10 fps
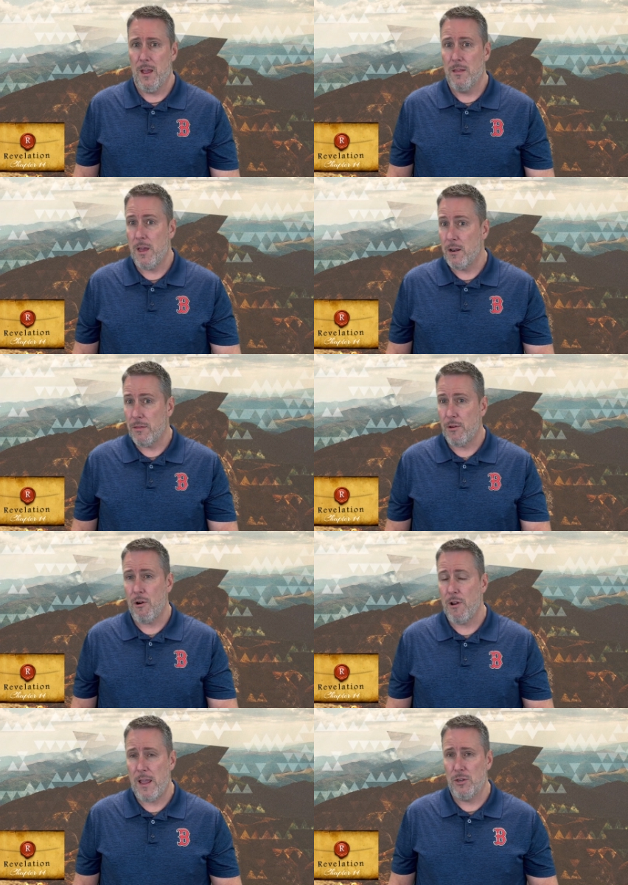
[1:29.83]
Then a
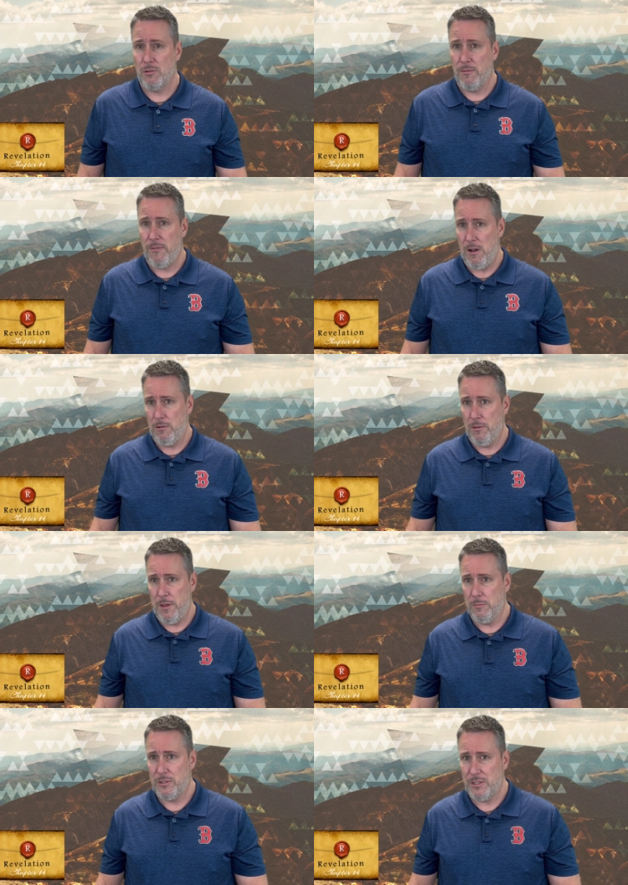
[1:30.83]
third angel followed
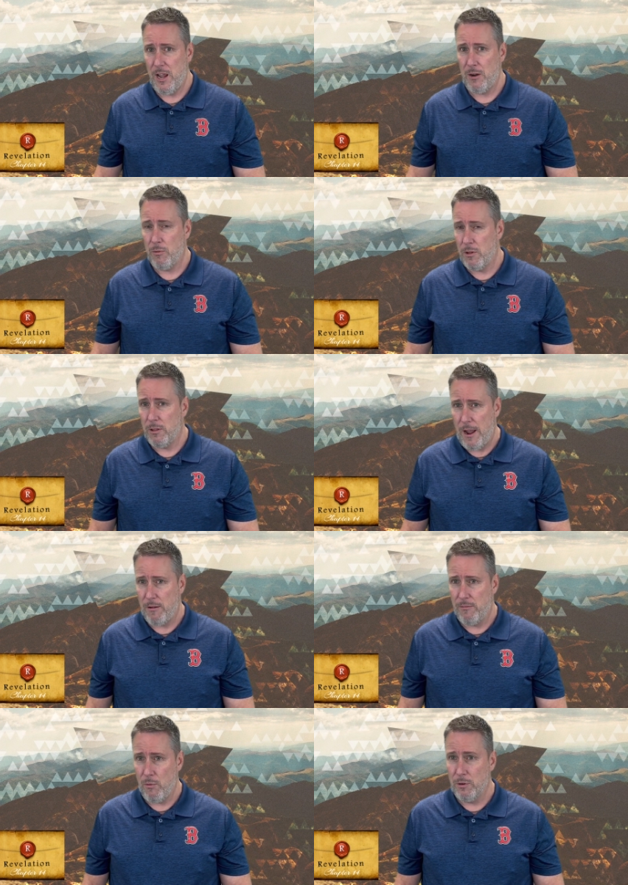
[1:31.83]
them, saying with a
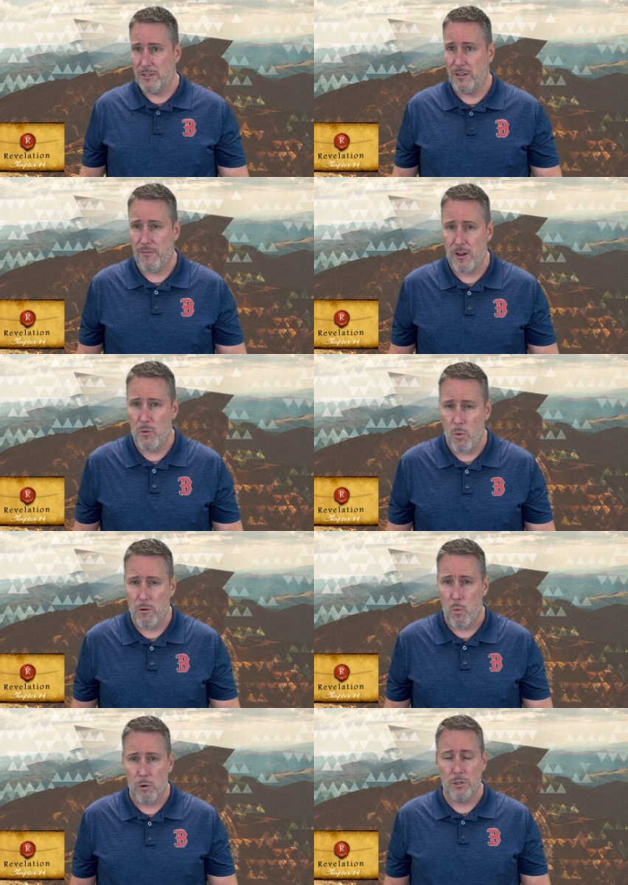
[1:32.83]
loud voice, If
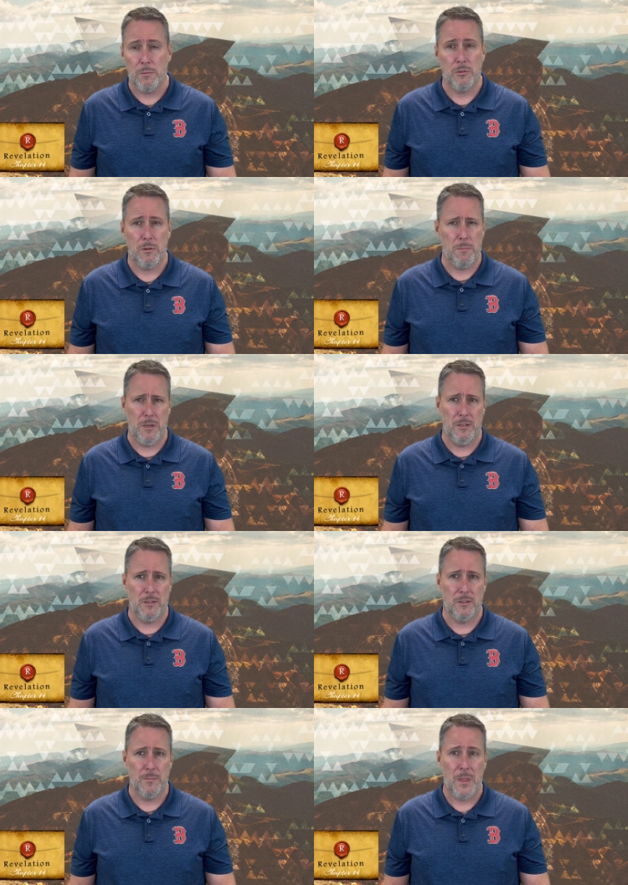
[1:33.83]
anyone worships the
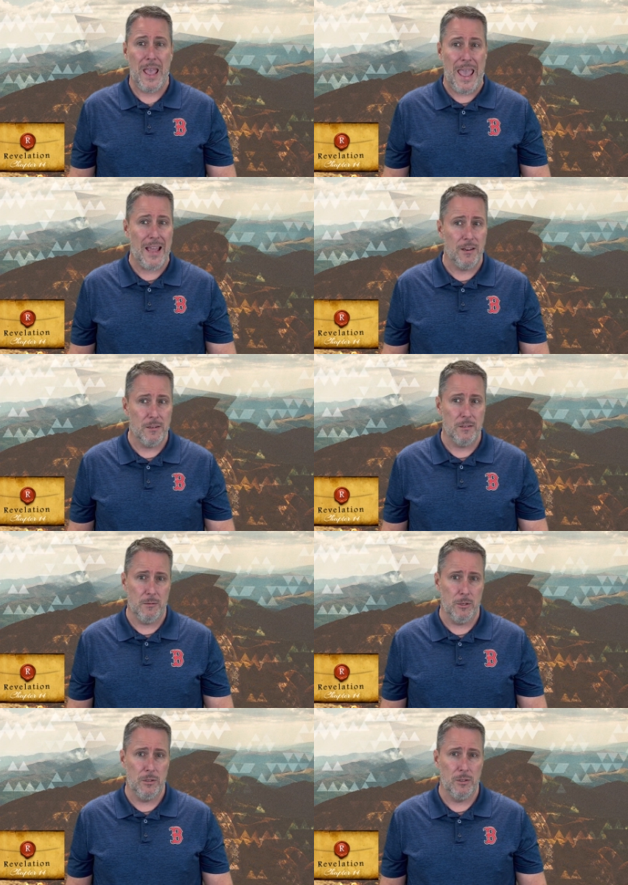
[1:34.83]
beast and his
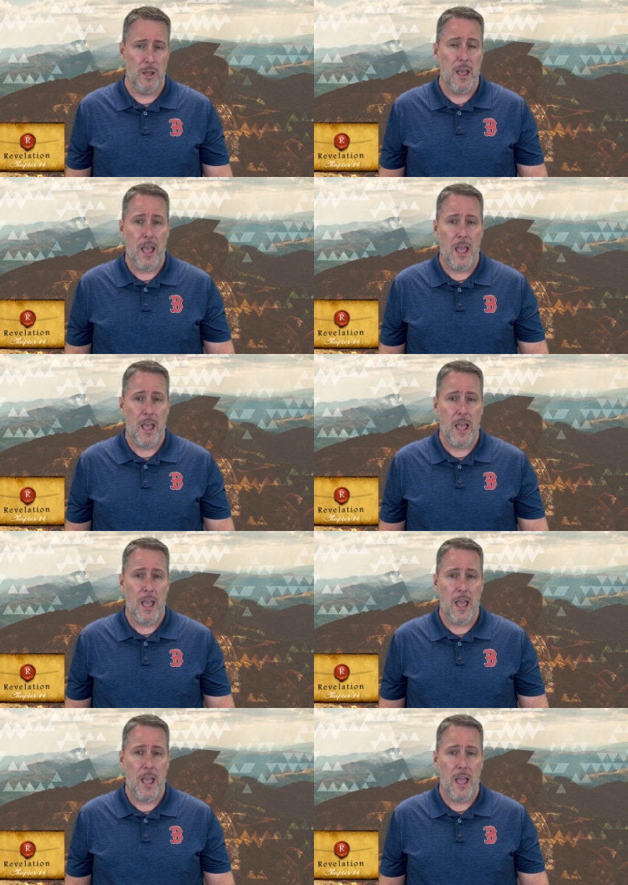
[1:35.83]
image,